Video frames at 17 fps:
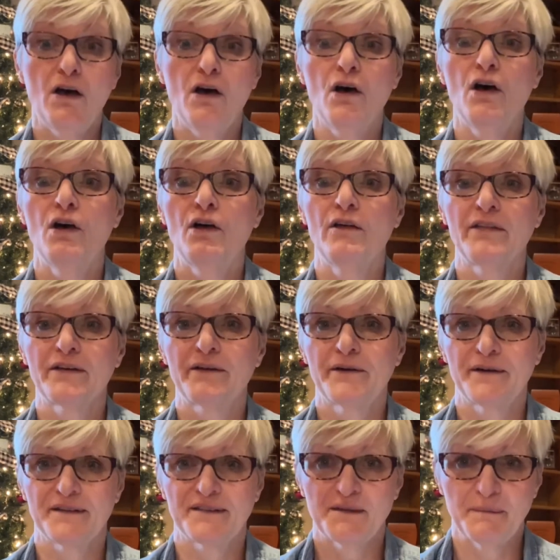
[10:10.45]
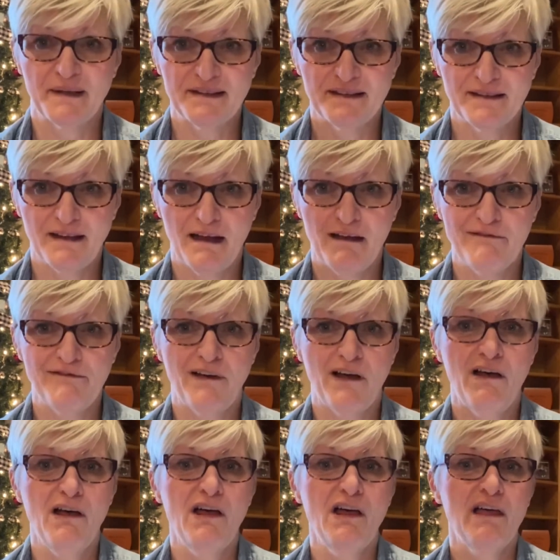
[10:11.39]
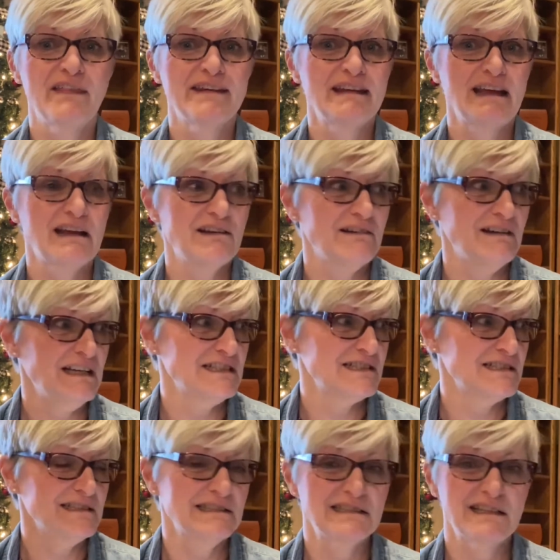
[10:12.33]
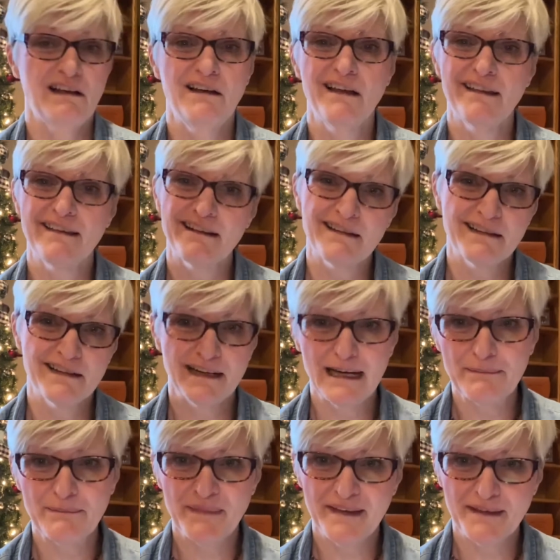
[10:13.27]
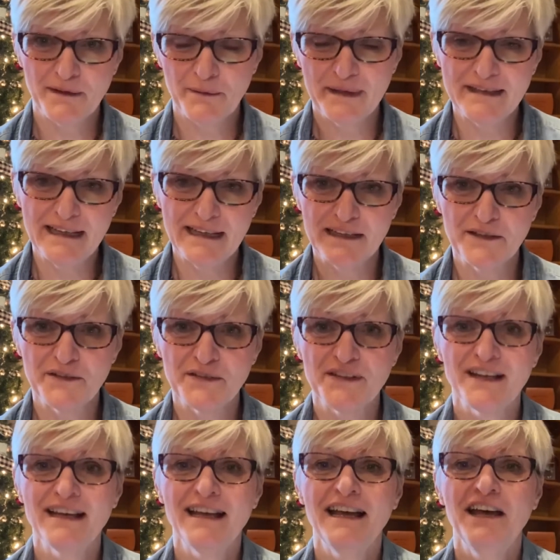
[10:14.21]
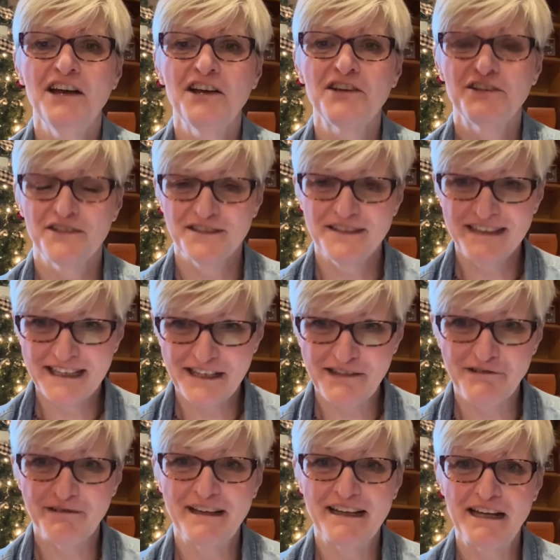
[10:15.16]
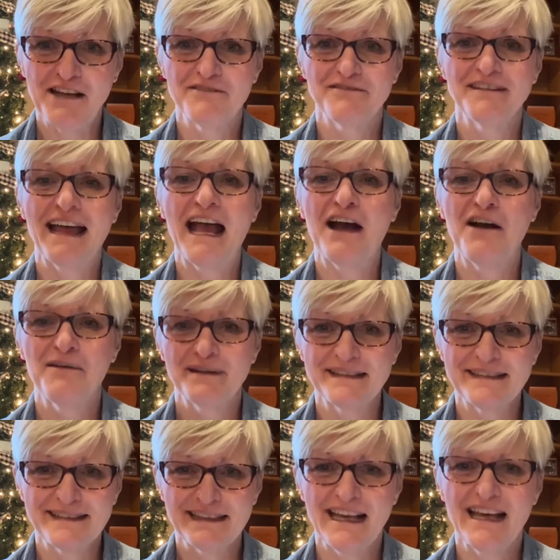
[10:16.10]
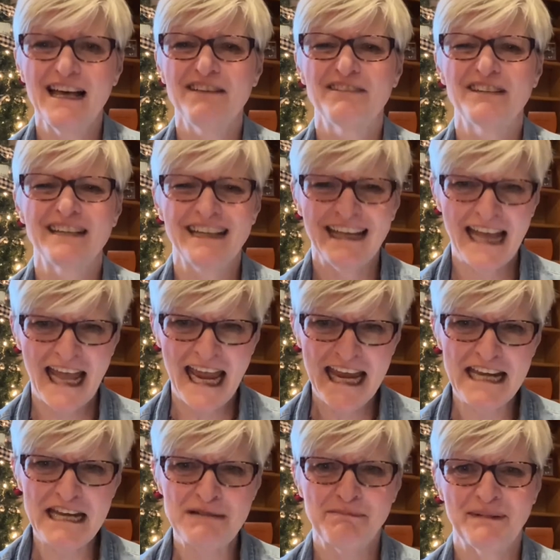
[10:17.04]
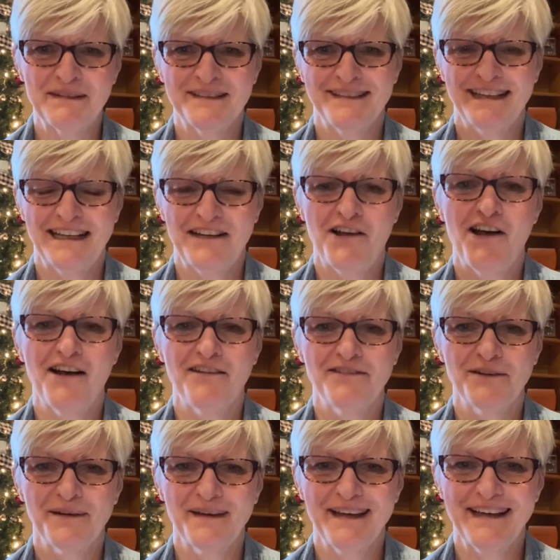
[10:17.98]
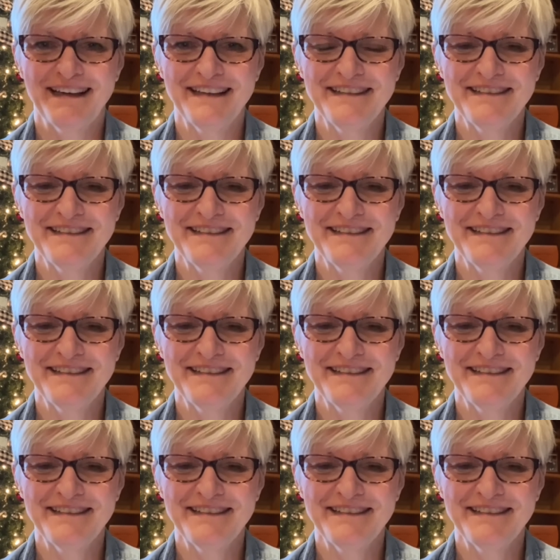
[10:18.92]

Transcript: All the Christmas stuff, all the decorations, all the crap that the retailers couldn't get rid of now is 70, 80% off, okay?